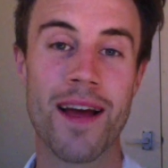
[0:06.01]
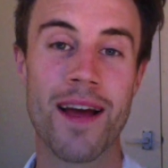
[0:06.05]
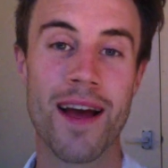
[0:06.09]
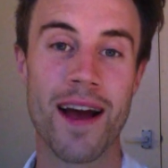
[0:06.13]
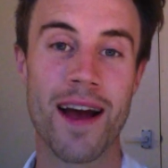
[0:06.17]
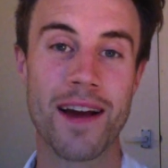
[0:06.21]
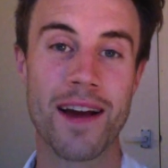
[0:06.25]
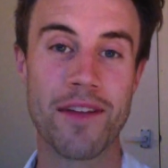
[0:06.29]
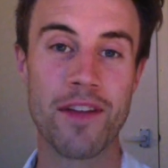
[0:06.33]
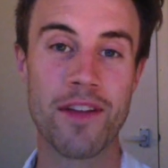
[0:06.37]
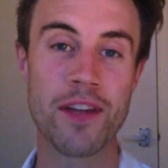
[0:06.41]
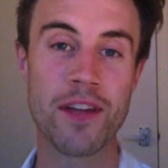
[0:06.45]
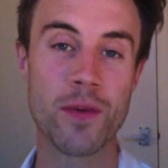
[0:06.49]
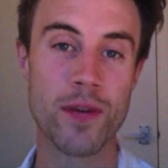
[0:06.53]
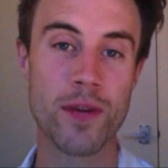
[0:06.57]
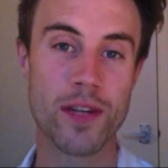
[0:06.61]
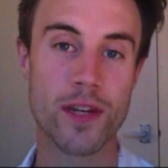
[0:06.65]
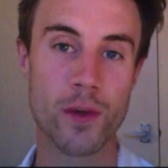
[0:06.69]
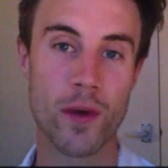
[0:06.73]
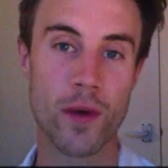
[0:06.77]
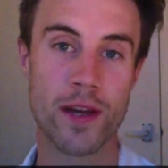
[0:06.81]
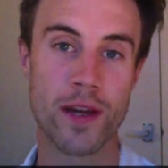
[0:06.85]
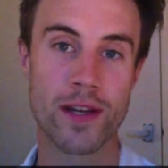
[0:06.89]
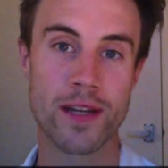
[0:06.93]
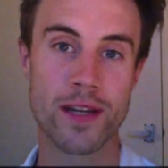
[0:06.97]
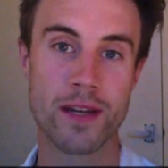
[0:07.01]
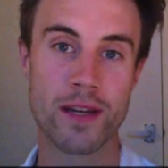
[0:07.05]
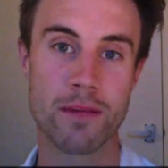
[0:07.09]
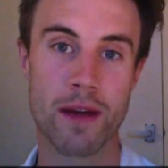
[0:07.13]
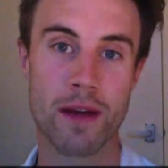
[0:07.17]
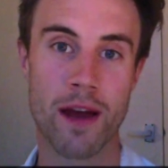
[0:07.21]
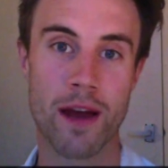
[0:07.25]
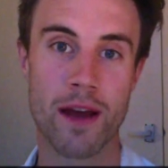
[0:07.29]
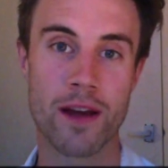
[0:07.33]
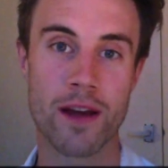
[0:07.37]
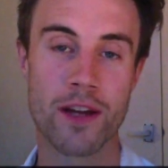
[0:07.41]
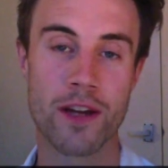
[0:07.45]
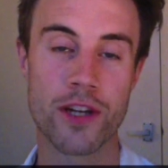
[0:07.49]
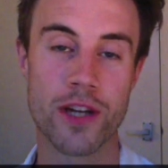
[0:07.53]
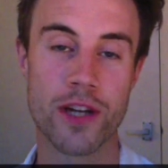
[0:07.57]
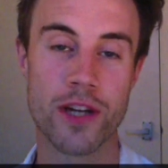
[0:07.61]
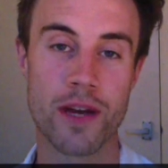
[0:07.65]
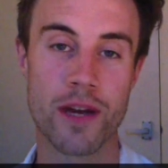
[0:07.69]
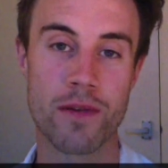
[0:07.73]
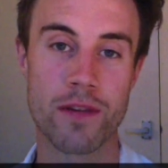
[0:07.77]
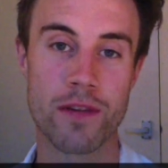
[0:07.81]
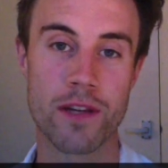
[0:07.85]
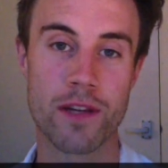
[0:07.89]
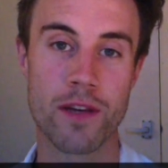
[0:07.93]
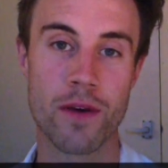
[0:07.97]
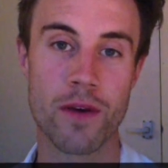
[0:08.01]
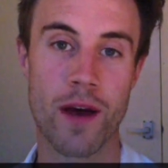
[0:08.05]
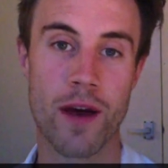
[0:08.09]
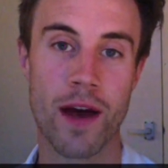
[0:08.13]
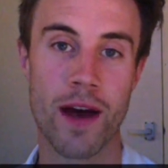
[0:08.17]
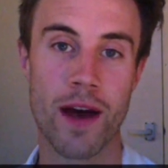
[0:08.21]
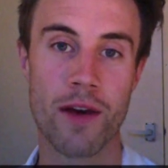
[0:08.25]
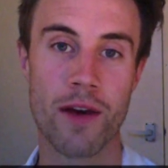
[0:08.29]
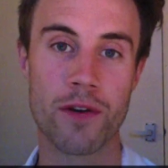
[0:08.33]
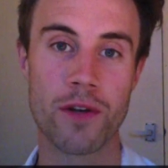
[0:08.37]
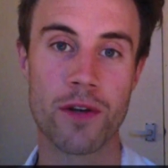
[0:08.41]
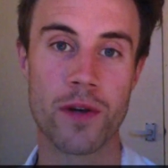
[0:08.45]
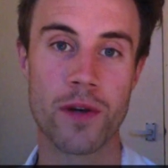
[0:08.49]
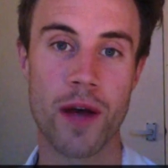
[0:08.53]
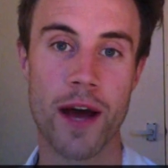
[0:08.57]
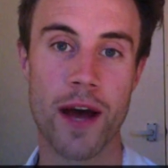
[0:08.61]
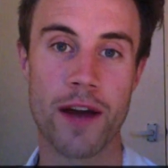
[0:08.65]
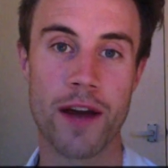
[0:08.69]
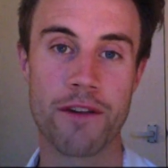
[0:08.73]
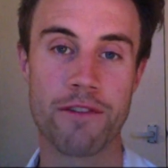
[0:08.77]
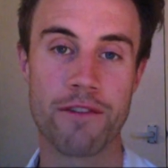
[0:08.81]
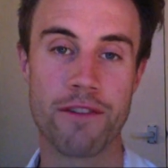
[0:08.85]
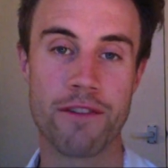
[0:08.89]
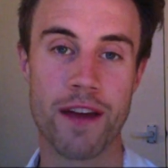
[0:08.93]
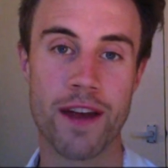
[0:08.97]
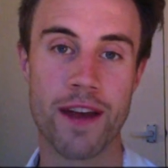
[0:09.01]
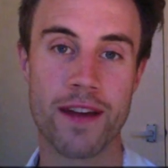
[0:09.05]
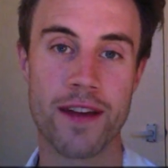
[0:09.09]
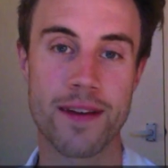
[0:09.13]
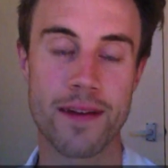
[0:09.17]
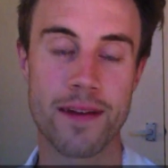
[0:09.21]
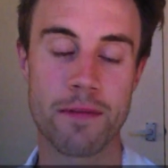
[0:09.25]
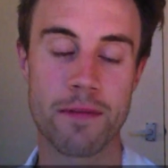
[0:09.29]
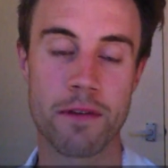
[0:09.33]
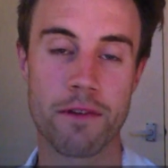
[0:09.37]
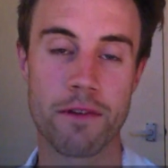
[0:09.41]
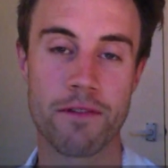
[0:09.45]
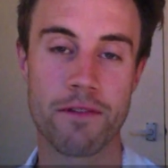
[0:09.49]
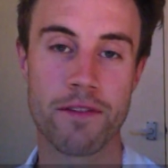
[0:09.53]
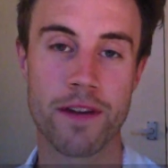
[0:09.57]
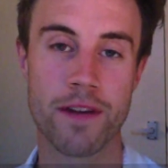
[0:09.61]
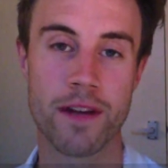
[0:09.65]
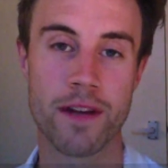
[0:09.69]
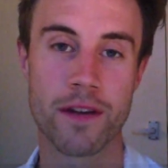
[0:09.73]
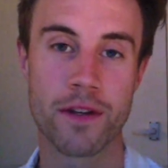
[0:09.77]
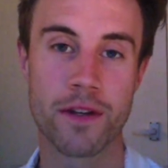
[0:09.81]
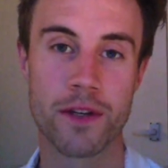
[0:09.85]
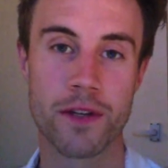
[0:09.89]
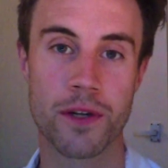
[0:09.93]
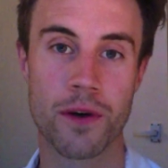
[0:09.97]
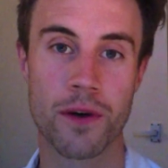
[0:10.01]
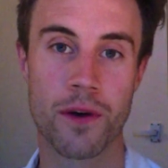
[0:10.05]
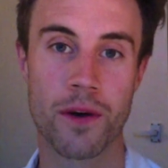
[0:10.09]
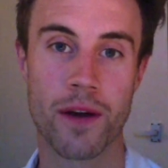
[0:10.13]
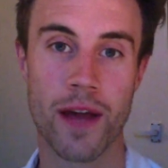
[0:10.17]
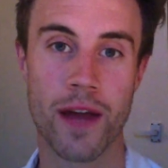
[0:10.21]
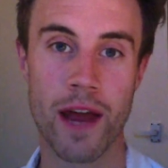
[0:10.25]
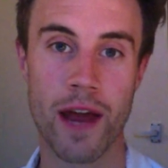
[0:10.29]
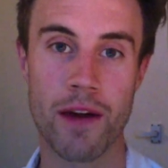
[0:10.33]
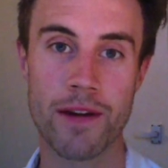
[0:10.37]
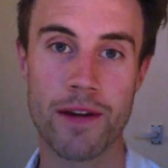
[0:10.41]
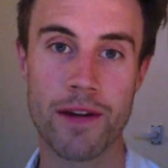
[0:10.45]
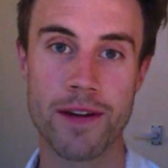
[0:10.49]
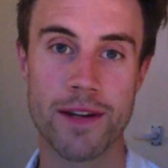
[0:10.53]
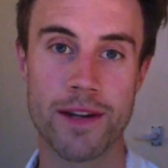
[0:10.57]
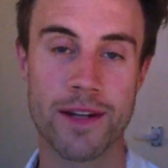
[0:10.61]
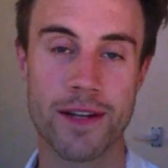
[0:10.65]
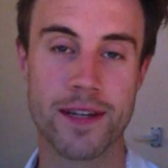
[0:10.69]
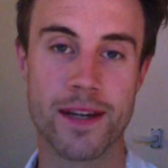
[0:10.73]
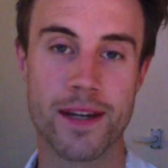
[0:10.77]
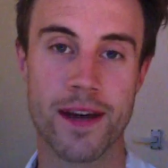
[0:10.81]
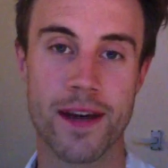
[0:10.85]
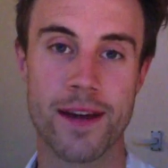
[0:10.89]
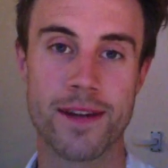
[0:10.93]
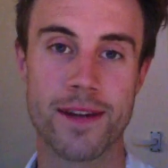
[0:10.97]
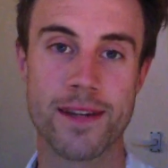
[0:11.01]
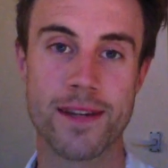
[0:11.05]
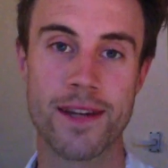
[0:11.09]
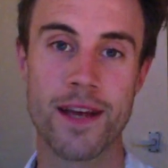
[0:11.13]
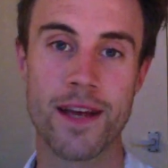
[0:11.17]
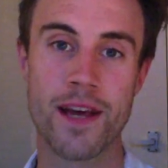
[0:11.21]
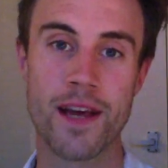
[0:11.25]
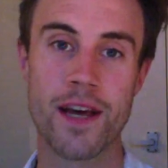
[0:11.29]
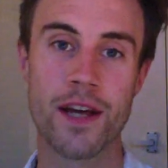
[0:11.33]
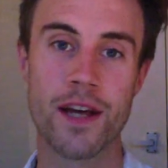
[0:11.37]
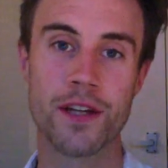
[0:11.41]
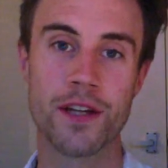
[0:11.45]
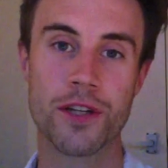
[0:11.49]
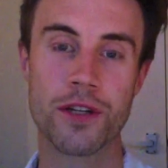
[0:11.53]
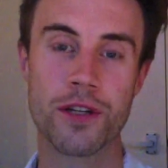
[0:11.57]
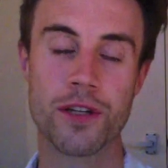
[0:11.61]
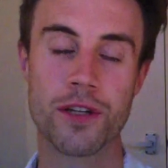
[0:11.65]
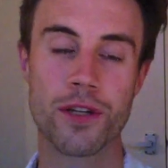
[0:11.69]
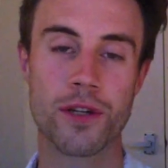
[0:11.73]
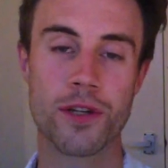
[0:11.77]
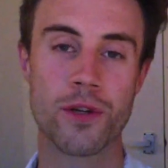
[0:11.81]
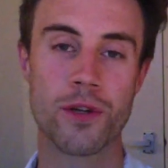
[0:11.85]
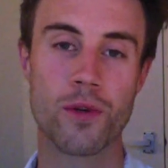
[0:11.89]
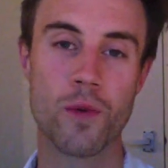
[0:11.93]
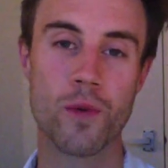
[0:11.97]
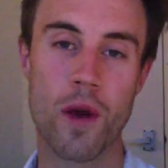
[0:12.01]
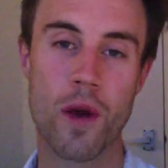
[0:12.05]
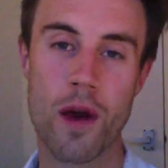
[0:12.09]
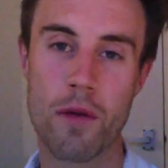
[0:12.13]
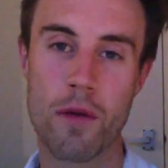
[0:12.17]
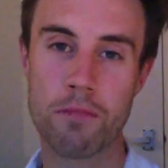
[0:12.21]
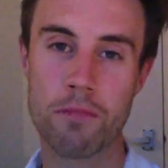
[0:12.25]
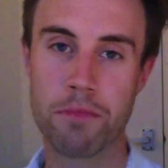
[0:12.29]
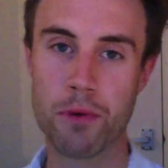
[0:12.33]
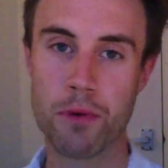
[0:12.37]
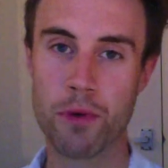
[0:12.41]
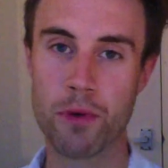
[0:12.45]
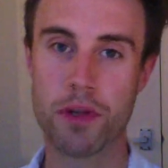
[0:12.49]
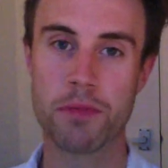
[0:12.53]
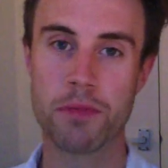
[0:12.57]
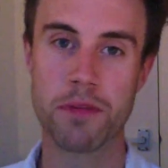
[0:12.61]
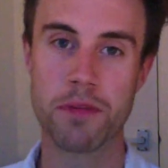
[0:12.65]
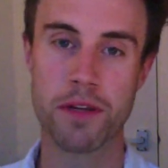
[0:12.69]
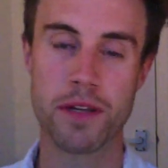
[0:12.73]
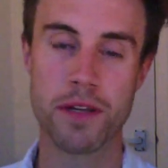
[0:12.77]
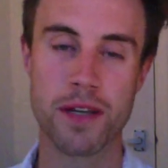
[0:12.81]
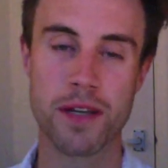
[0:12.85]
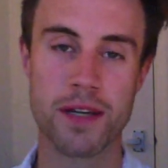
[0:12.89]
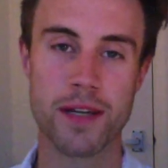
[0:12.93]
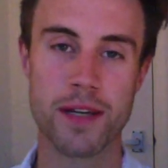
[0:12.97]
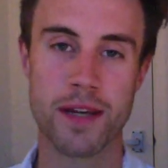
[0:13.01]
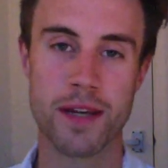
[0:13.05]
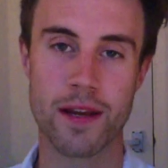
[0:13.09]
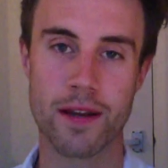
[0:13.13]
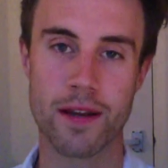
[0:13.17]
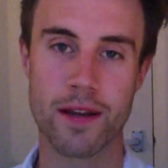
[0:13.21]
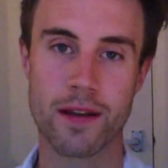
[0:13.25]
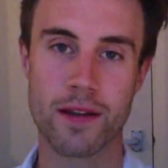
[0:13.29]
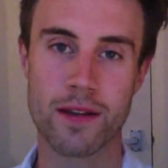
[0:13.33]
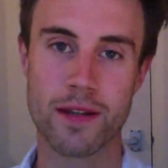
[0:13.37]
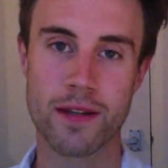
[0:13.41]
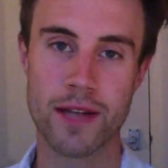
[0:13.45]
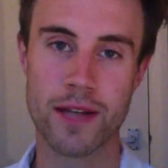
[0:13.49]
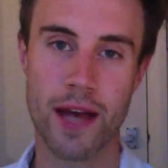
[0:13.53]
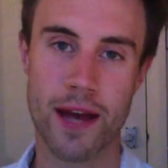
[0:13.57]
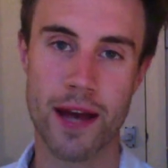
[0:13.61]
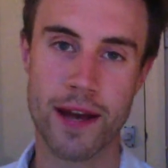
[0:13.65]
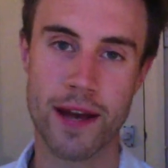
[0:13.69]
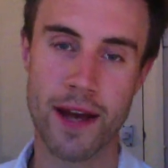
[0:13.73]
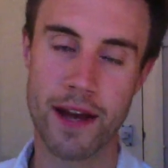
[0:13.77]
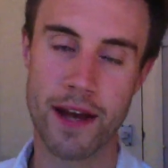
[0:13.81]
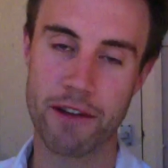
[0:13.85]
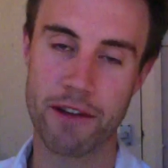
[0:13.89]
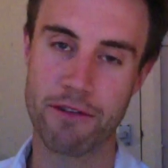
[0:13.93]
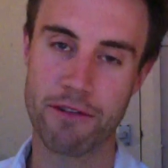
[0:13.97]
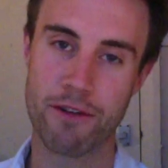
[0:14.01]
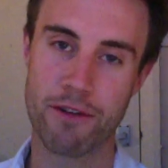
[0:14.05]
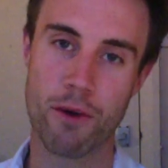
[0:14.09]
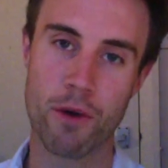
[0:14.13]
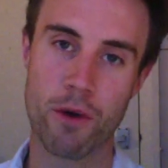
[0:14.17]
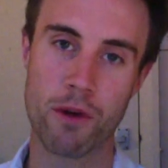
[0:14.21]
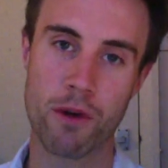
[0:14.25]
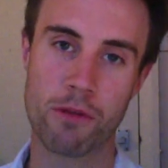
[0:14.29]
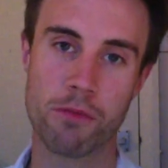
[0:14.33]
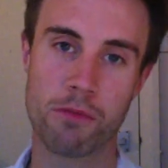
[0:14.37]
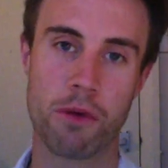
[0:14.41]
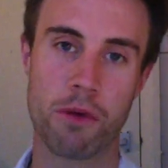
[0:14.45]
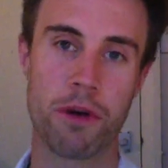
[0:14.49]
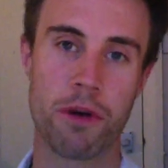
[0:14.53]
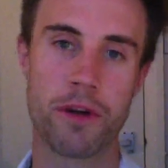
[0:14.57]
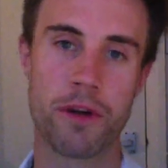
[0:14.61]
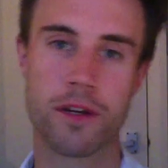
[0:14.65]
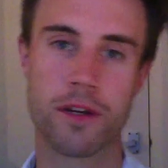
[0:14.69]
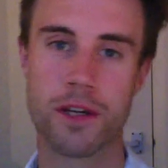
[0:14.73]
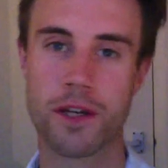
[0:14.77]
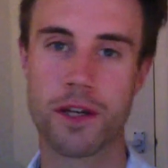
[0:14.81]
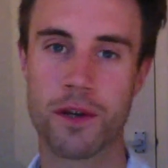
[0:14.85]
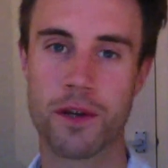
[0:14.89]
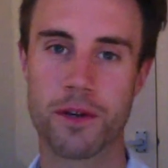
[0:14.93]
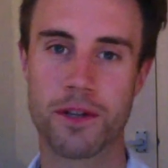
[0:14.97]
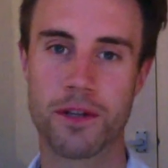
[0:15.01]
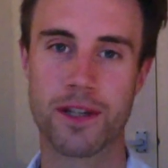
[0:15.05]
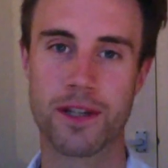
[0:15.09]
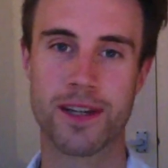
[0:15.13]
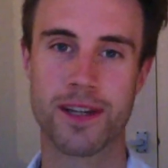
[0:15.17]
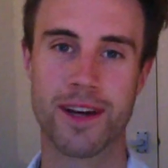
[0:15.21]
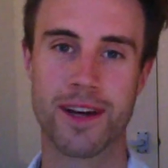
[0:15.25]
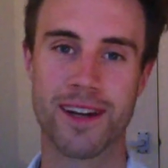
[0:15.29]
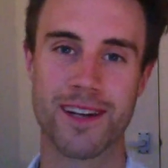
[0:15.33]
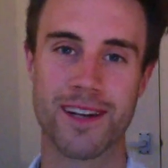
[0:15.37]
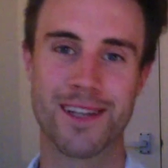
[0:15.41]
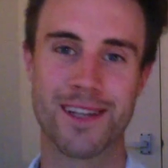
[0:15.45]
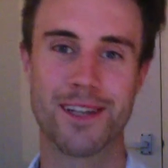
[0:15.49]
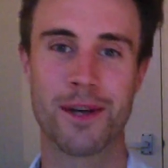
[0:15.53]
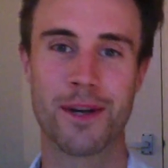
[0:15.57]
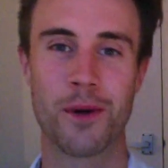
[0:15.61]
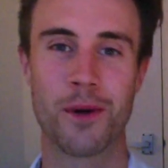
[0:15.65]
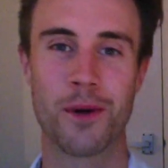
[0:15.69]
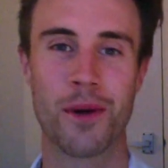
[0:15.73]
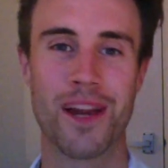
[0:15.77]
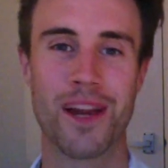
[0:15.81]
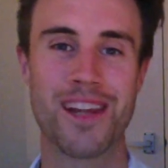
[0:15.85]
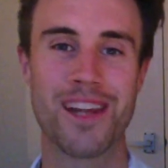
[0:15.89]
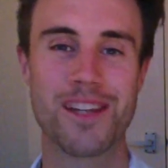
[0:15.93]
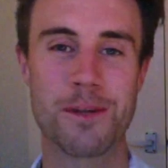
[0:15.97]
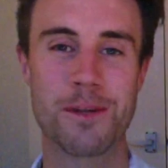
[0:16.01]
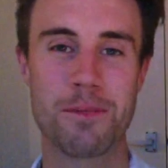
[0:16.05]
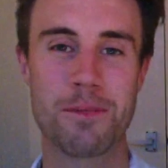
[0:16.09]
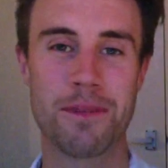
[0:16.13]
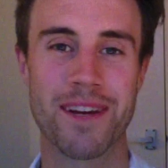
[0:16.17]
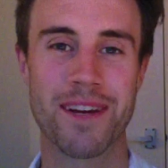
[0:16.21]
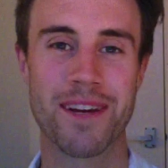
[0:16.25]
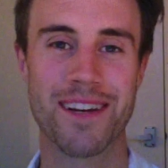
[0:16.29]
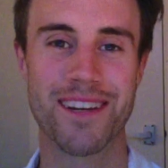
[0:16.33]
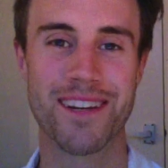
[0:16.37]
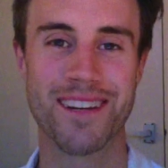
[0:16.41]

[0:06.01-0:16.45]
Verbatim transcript: And in this week's quick tip, I'm going to share with you how to add fake depth of field to your character designs just to boost some of the details and add a focal point to your designs. So let's jump in.